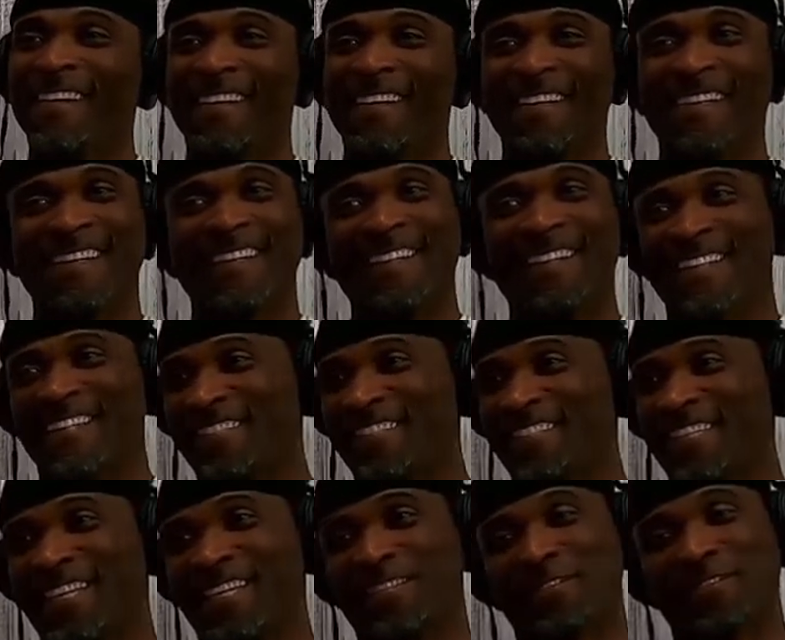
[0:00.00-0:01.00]
it all comes
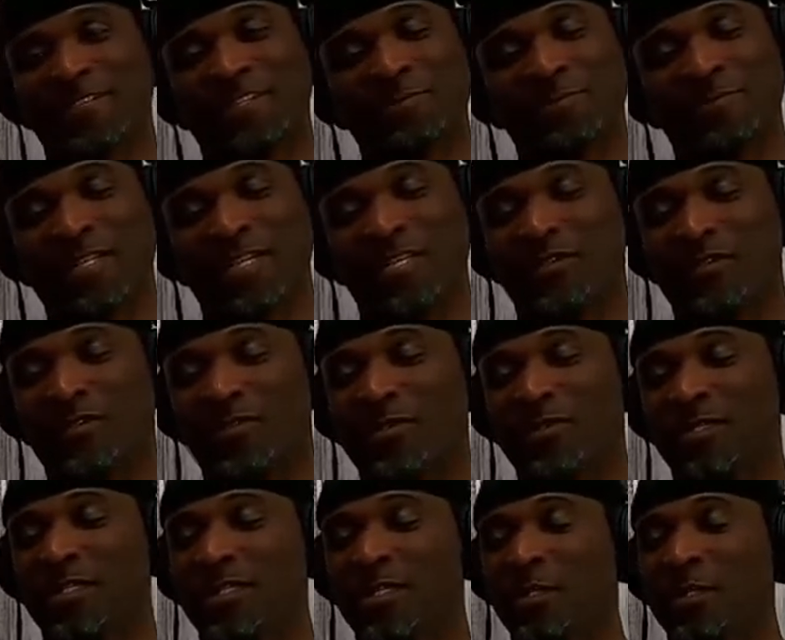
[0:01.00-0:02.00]
that's down how to, it man. comes down
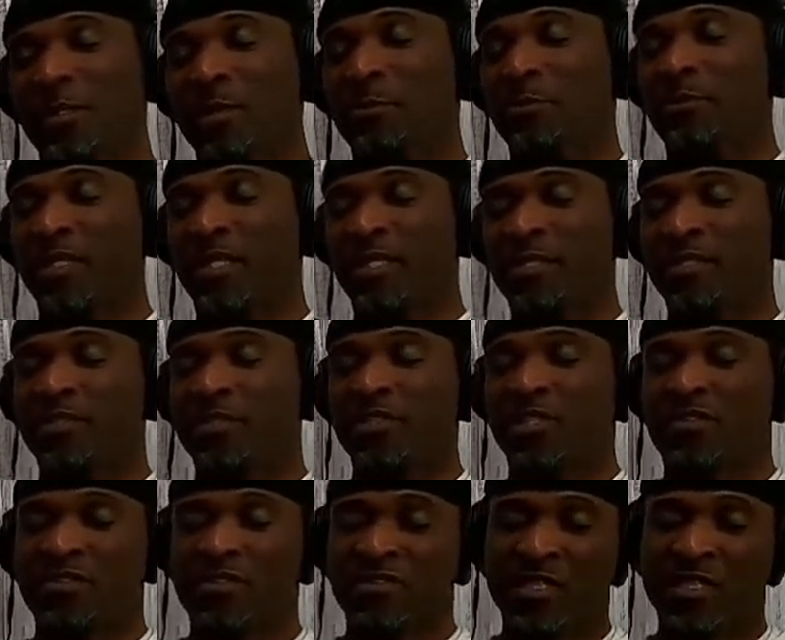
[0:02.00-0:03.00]
to. But
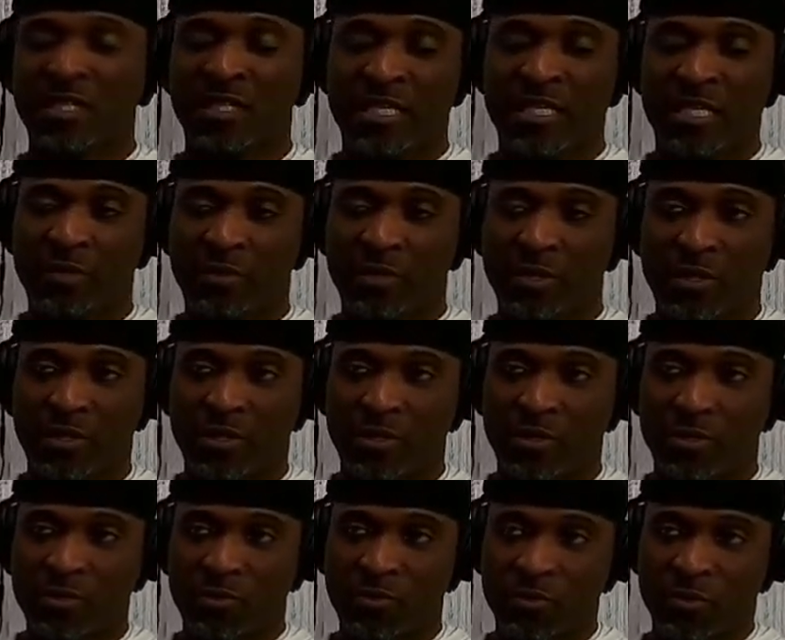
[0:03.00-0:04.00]
just seeing how it
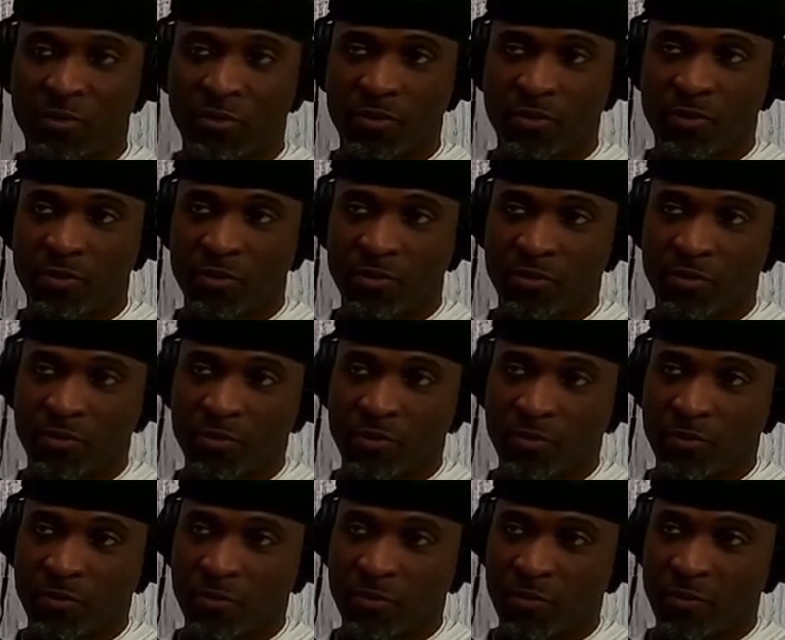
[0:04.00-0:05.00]
all tr-
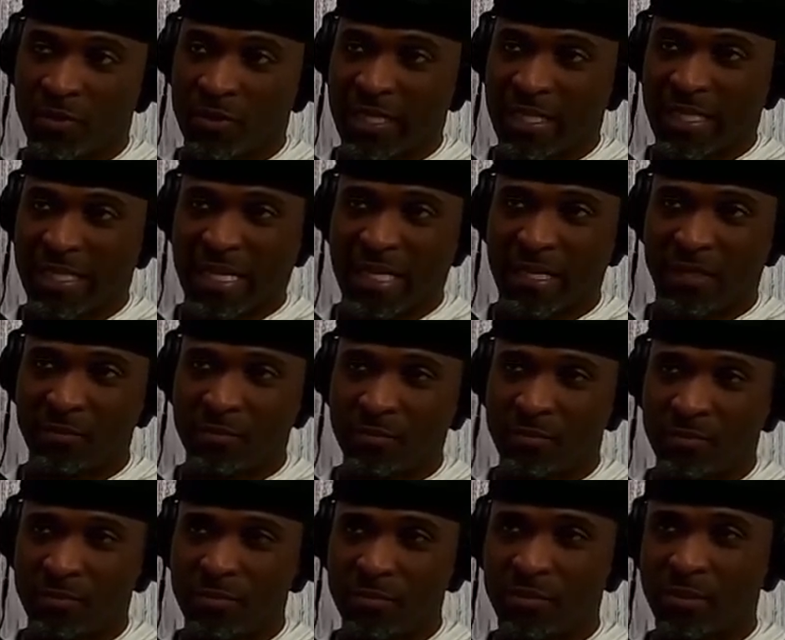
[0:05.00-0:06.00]
right. laid out
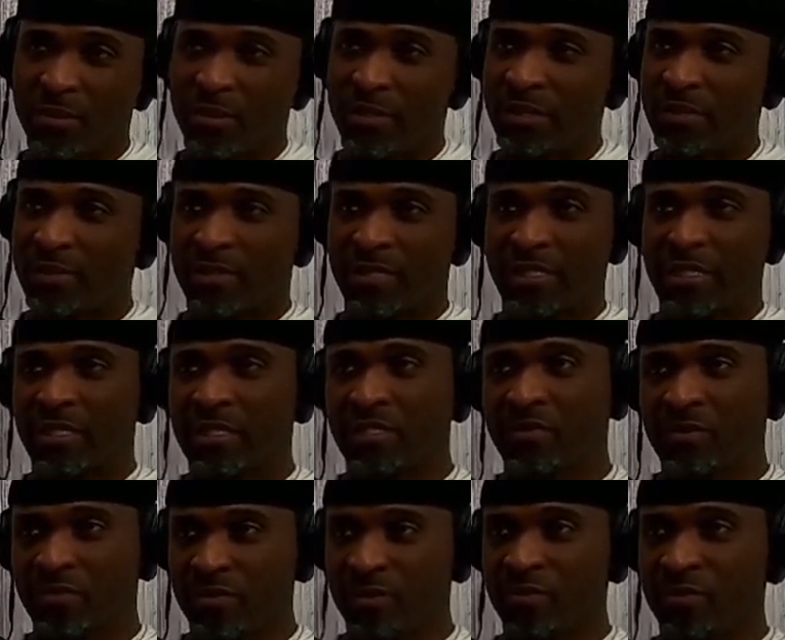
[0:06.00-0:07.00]
right. is like
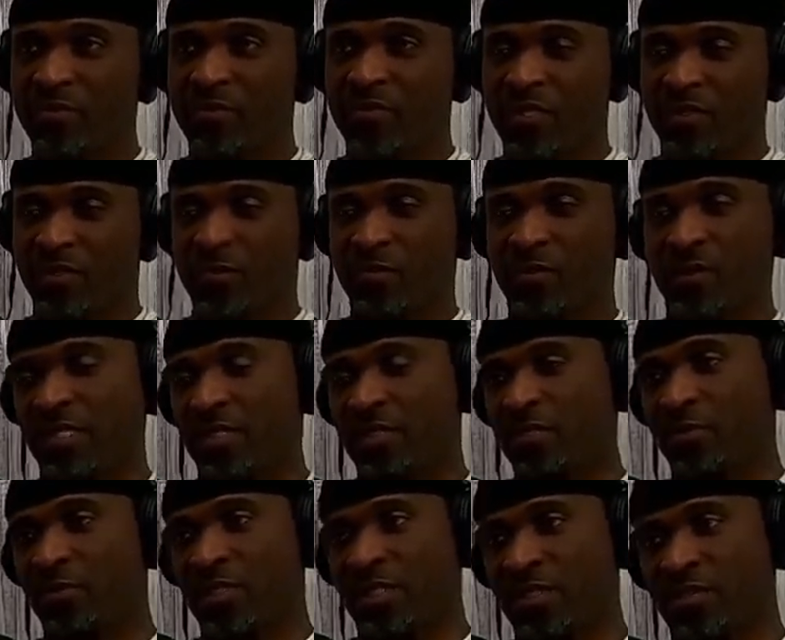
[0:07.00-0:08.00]
he's finishing what I,
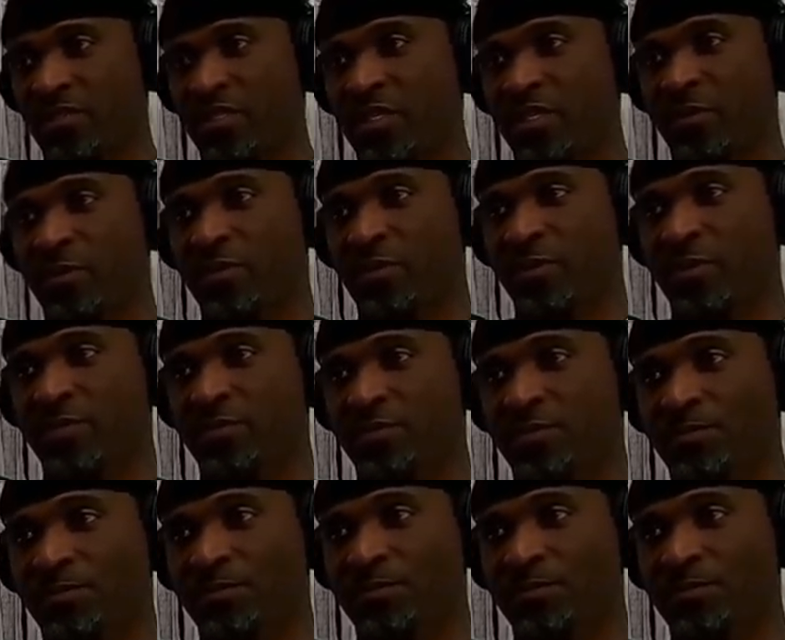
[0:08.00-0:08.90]
what he started with me.